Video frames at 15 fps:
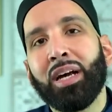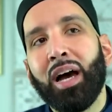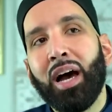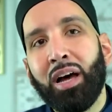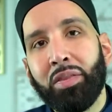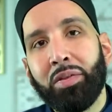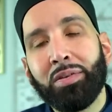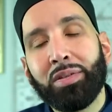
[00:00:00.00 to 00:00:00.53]

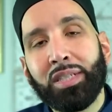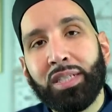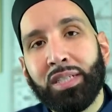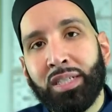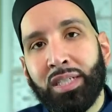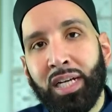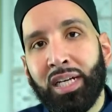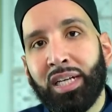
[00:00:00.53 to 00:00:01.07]
Others
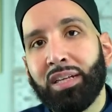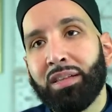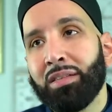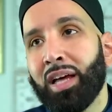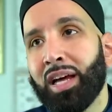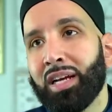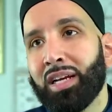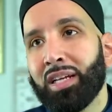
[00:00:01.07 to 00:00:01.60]
say
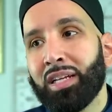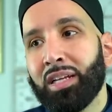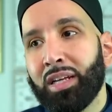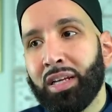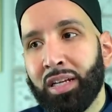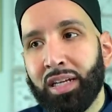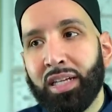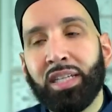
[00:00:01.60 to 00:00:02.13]
that
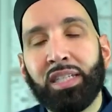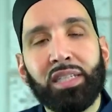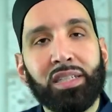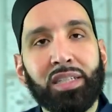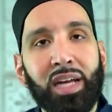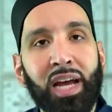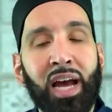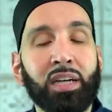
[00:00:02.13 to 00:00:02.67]
it
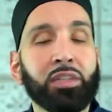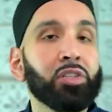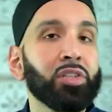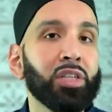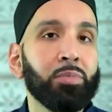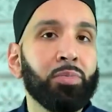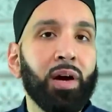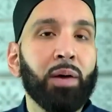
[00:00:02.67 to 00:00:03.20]
is
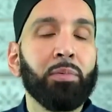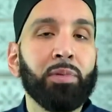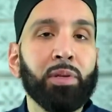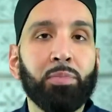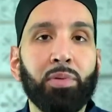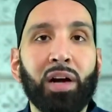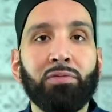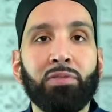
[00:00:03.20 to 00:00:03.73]
actually probably
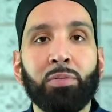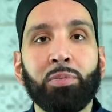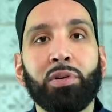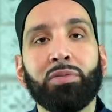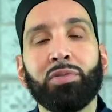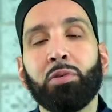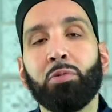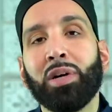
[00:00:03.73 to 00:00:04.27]
preferable,
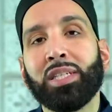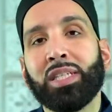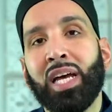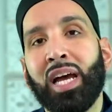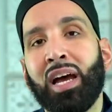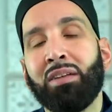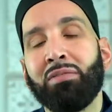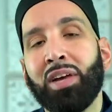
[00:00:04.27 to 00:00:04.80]
if you want to
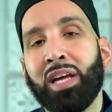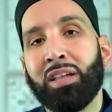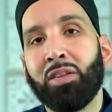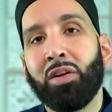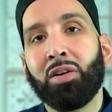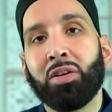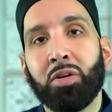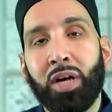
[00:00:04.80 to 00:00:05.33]
have a
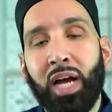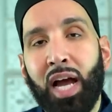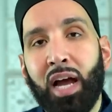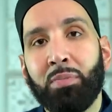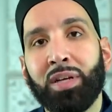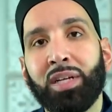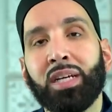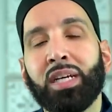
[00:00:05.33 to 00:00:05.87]
longer
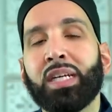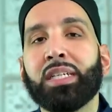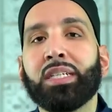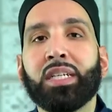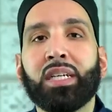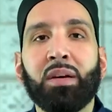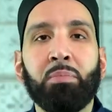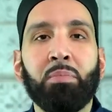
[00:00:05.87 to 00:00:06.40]
habit,
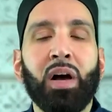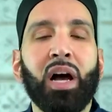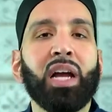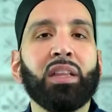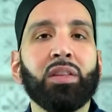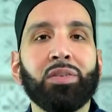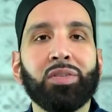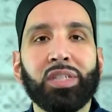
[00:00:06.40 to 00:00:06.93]
to
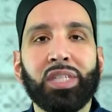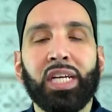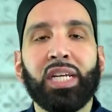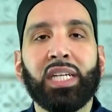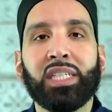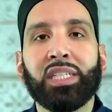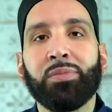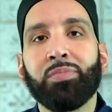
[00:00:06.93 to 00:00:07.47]
combine those
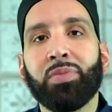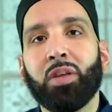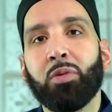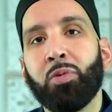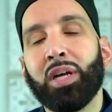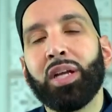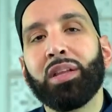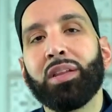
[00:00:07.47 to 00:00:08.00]
days
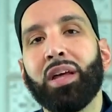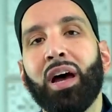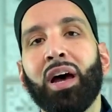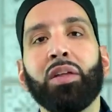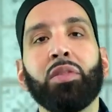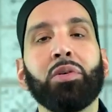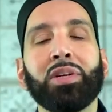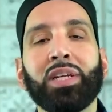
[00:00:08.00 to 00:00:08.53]
with
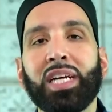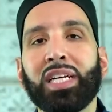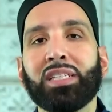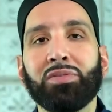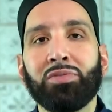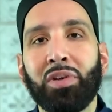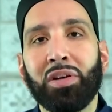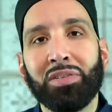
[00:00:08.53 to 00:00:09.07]
other days
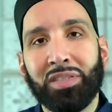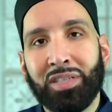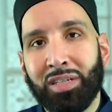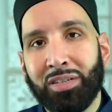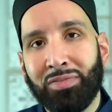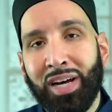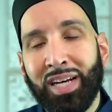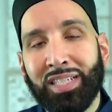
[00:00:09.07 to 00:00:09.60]
of
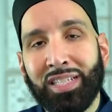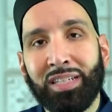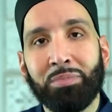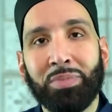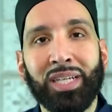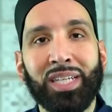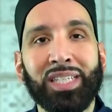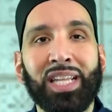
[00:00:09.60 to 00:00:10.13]
voluntary fasting,
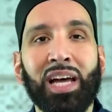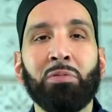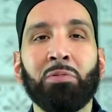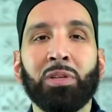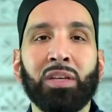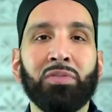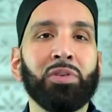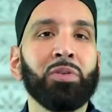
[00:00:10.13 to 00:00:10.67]
because that will
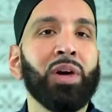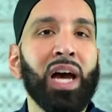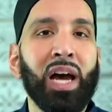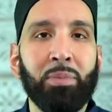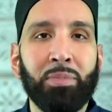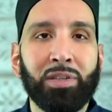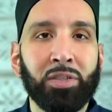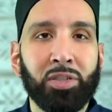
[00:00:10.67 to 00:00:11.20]
give you a
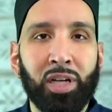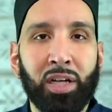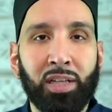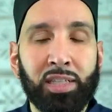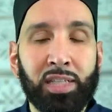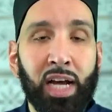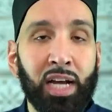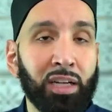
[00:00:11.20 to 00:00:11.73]
habit,
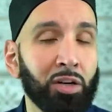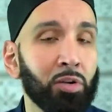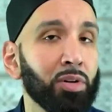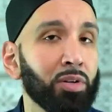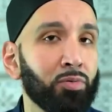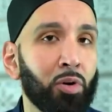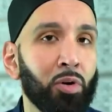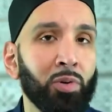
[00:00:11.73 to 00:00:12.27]
inshallah ta'ala, going
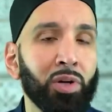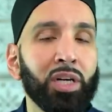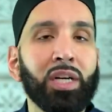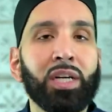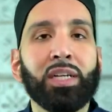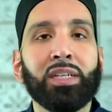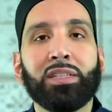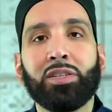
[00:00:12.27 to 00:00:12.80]
forward.
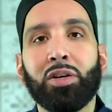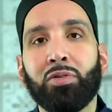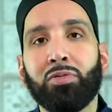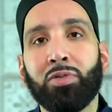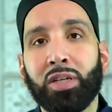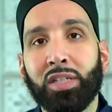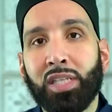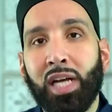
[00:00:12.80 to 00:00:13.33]
So,
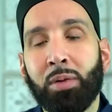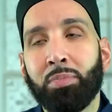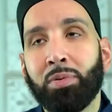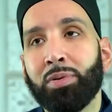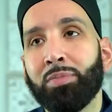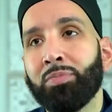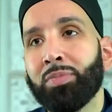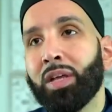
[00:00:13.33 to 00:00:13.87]
for
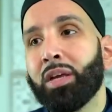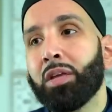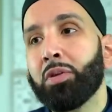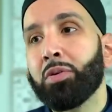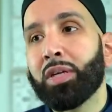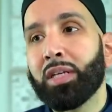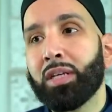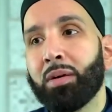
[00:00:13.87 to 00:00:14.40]
example, you
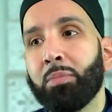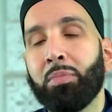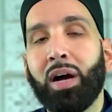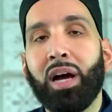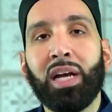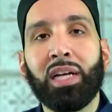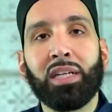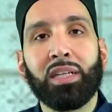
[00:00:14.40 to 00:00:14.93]
can
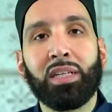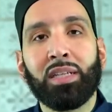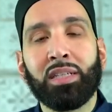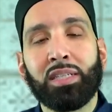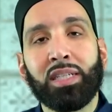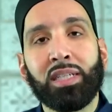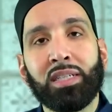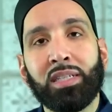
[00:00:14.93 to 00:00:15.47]
combine the
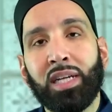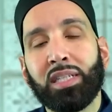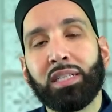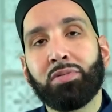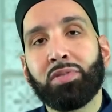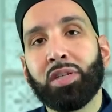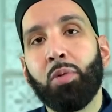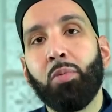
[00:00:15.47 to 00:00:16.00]
6 days
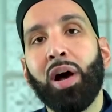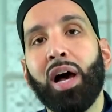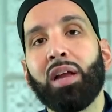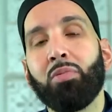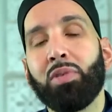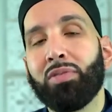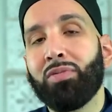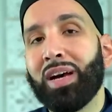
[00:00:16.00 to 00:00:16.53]
of Shawwal
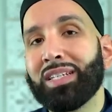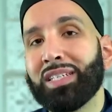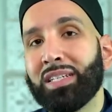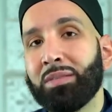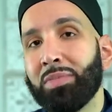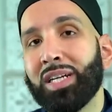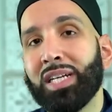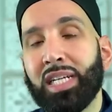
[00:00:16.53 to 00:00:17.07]
with
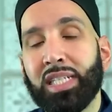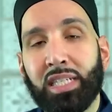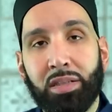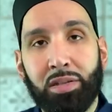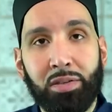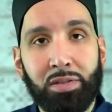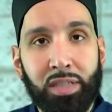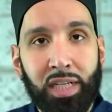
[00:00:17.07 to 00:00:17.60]
fasting Mondays and
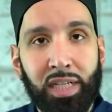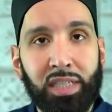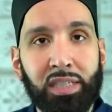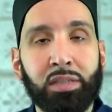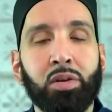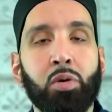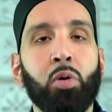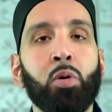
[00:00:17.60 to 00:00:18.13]
Thursdays,
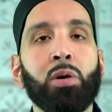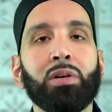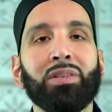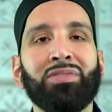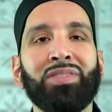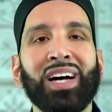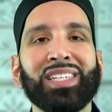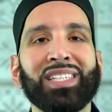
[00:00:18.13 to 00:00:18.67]
or
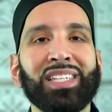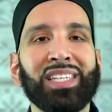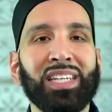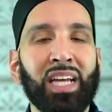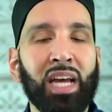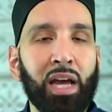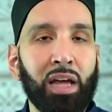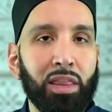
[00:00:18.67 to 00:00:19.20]

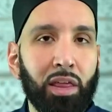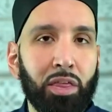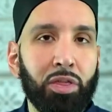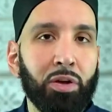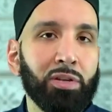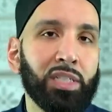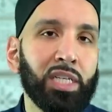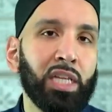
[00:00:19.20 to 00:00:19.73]
fasting the
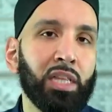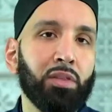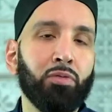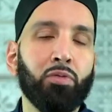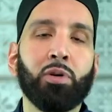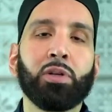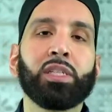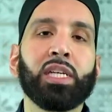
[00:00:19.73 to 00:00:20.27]
13th,
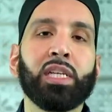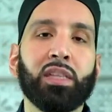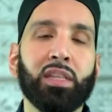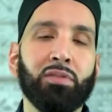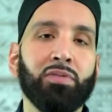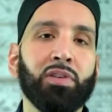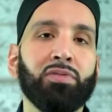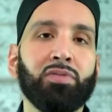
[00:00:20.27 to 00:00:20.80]
14th,
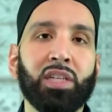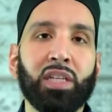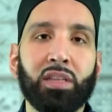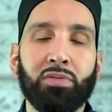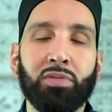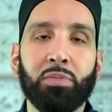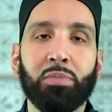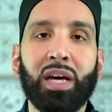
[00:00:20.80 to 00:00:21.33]
and 15th
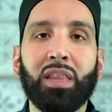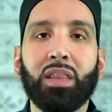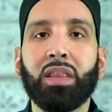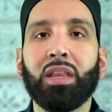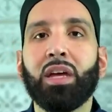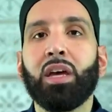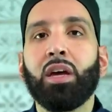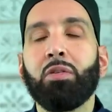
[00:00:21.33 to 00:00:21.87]
of the month,
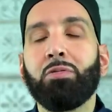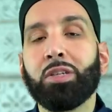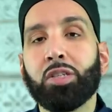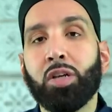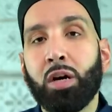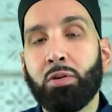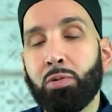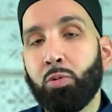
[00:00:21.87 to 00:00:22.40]
which
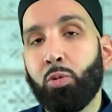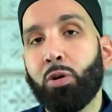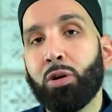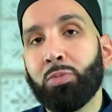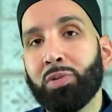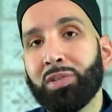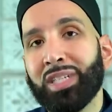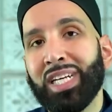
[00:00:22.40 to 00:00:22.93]
are
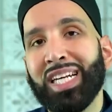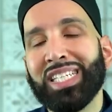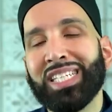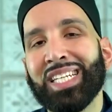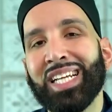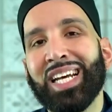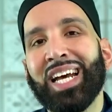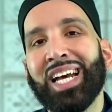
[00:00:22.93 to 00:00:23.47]
rewardable days.
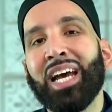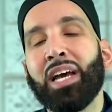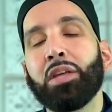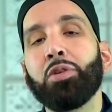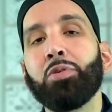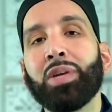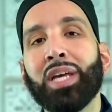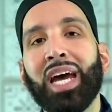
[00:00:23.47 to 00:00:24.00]

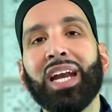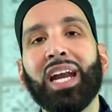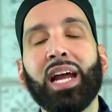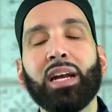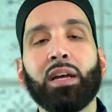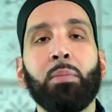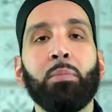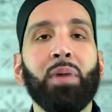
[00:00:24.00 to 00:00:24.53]
You
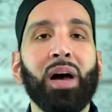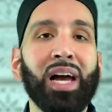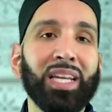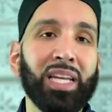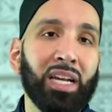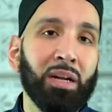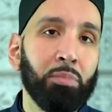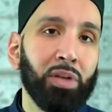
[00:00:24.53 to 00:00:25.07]
cannot combine
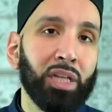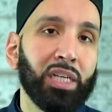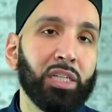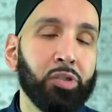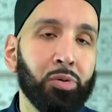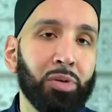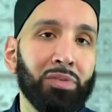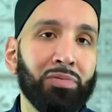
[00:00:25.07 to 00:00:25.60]
an
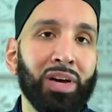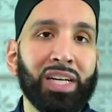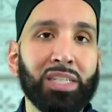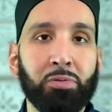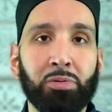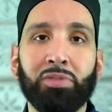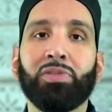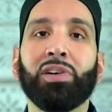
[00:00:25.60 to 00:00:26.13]
obligatory
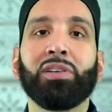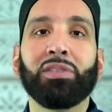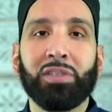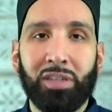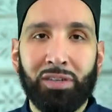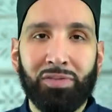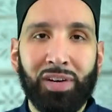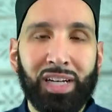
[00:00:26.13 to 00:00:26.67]
fast with a
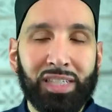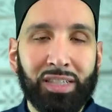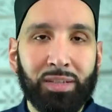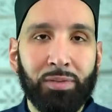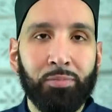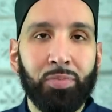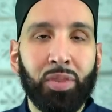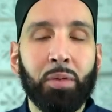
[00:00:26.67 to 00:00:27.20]
voluntary fast,
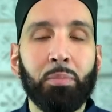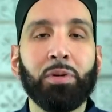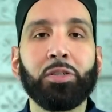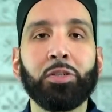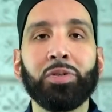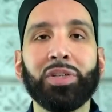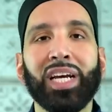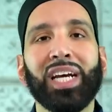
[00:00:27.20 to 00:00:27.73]
but
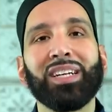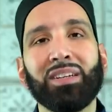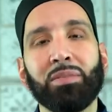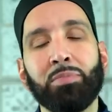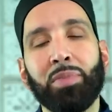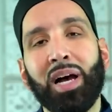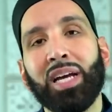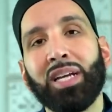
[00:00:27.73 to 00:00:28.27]
you can
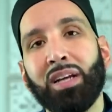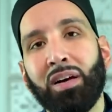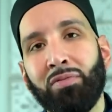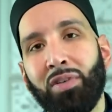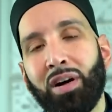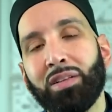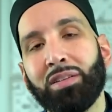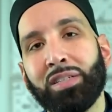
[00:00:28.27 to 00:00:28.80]
combine a
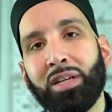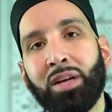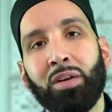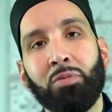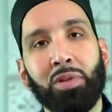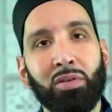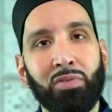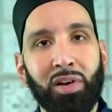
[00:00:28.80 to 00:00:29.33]
voluntary
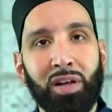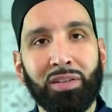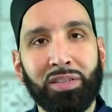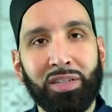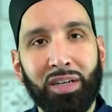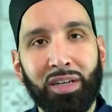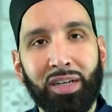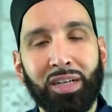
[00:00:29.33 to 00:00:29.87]
with a
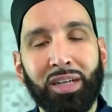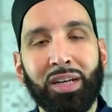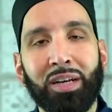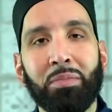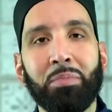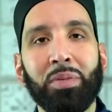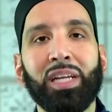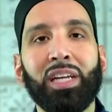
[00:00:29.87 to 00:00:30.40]
voluntary.
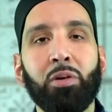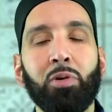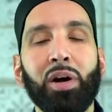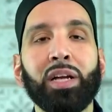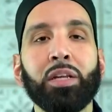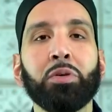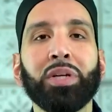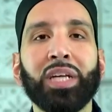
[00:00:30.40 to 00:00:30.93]
Meaning
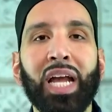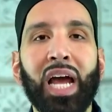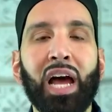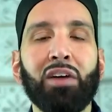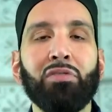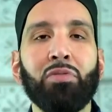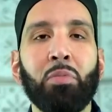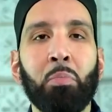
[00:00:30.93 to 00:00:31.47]
what? You can
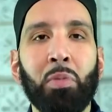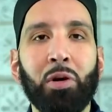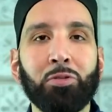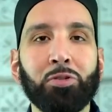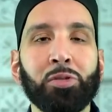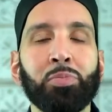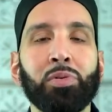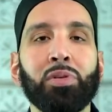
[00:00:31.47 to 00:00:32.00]
have
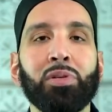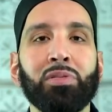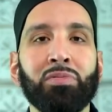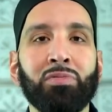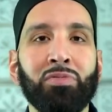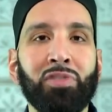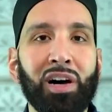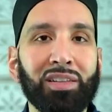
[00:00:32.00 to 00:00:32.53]
multiple
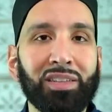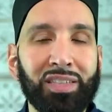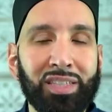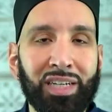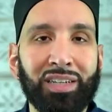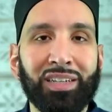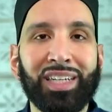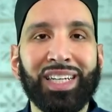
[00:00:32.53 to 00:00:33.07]

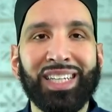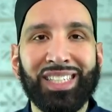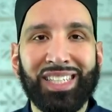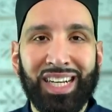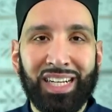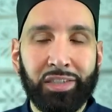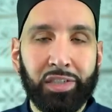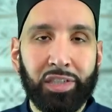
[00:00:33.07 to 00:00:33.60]
voluntary
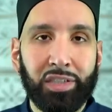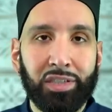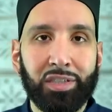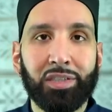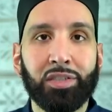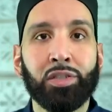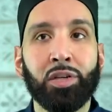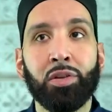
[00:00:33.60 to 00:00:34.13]
intentions.
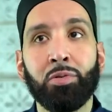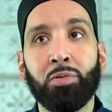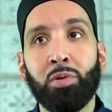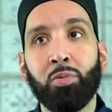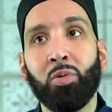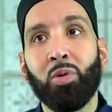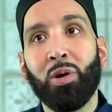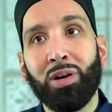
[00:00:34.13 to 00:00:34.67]
So the
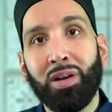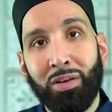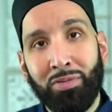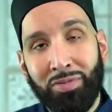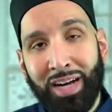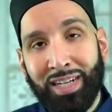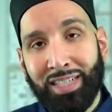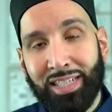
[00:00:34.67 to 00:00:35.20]
reward of
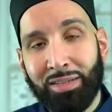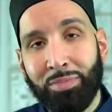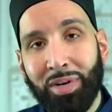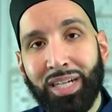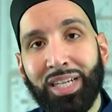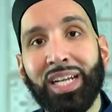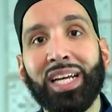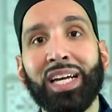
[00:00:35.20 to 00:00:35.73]
fasting
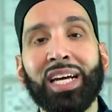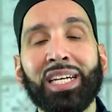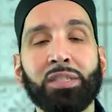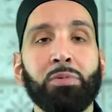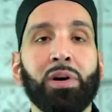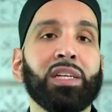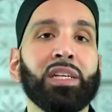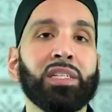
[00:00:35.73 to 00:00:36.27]
Monday, as
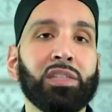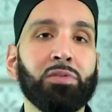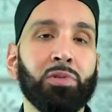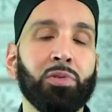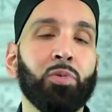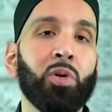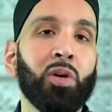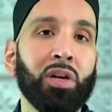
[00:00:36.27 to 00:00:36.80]
well as the
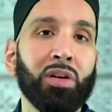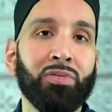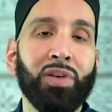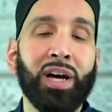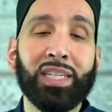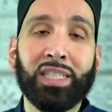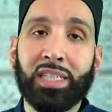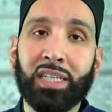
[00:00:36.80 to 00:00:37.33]
reward of
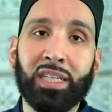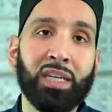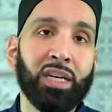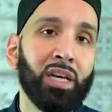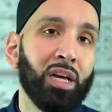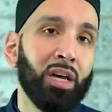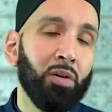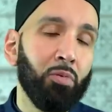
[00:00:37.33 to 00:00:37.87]
fasting
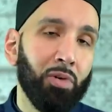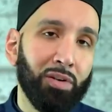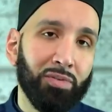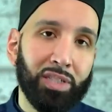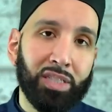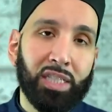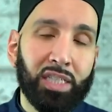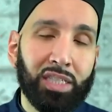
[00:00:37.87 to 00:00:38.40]
one of
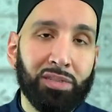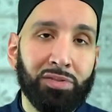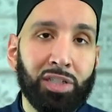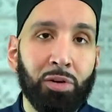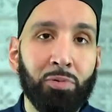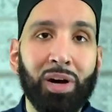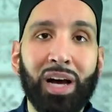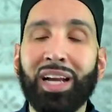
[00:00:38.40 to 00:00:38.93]
the six of
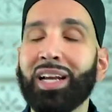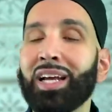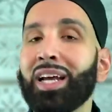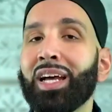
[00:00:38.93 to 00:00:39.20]
Shawwal.